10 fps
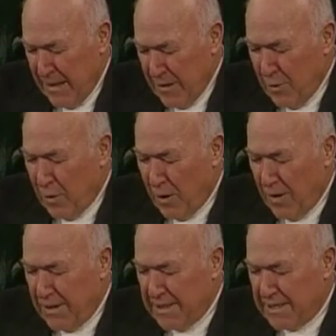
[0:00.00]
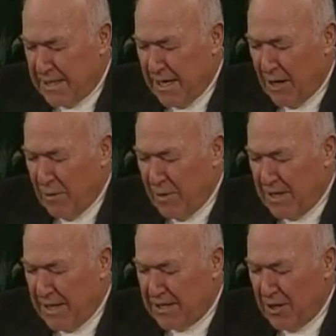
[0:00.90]
The world is there
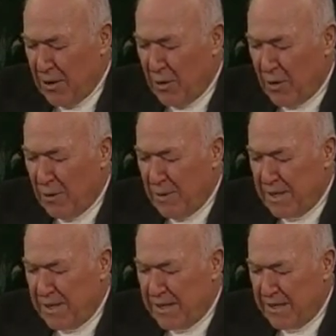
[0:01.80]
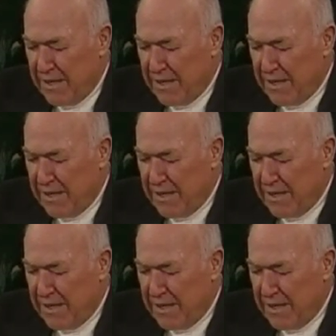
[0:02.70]
with its allurement.